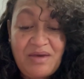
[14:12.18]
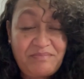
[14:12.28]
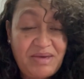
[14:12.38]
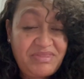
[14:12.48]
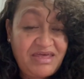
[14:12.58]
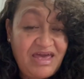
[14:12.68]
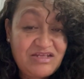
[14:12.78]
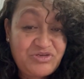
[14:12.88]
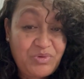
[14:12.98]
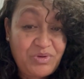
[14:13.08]
Maybe the
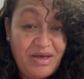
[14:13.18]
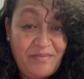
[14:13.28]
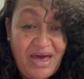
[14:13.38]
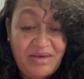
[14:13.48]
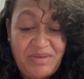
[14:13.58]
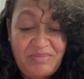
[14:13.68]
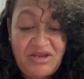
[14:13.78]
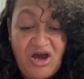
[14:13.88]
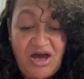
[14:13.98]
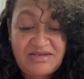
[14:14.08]
cancer will come back, maybe
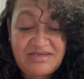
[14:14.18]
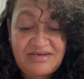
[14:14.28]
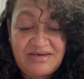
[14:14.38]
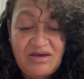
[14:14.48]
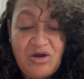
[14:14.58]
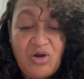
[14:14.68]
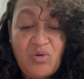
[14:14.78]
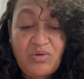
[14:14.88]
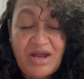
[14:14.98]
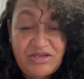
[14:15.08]
not.
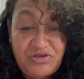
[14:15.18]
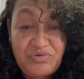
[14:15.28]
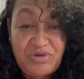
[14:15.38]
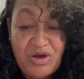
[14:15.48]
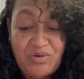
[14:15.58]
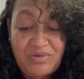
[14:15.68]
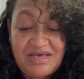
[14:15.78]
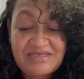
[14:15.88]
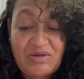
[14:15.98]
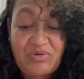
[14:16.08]
What I do know
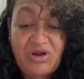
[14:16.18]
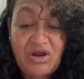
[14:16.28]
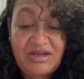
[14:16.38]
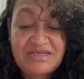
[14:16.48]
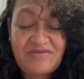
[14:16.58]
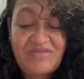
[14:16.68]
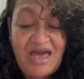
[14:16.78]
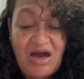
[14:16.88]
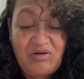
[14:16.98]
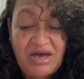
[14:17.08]
is that regardless of
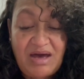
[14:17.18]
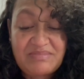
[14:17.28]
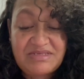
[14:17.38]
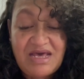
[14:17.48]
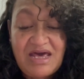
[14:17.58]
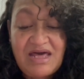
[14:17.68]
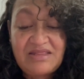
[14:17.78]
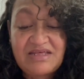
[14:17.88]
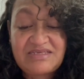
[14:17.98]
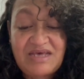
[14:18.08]
the outcomes,
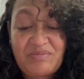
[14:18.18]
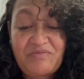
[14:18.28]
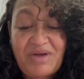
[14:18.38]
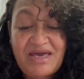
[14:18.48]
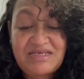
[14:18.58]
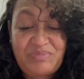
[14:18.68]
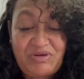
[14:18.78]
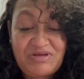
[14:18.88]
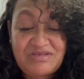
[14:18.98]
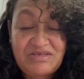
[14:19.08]
the sum of my
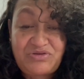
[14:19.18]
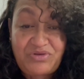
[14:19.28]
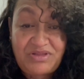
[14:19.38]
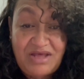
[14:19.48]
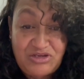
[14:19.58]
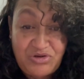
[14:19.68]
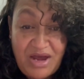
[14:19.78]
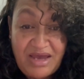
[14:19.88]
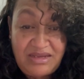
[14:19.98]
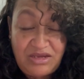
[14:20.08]
experiences during that
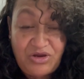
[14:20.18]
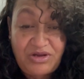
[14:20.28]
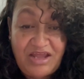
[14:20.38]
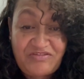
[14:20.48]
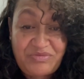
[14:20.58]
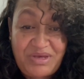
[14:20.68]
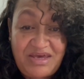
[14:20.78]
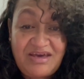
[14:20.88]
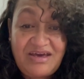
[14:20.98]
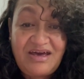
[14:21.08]
trying year left
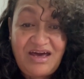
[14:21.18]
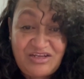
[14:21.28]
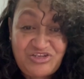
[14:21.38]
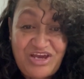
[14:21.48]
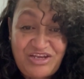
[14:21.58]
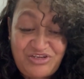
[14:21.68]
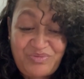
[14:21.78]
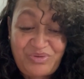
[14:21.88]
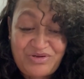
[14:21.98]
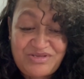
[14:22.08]
me a changed
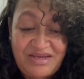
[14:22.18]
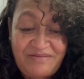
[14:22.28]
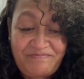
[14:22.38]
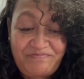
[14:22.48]
person.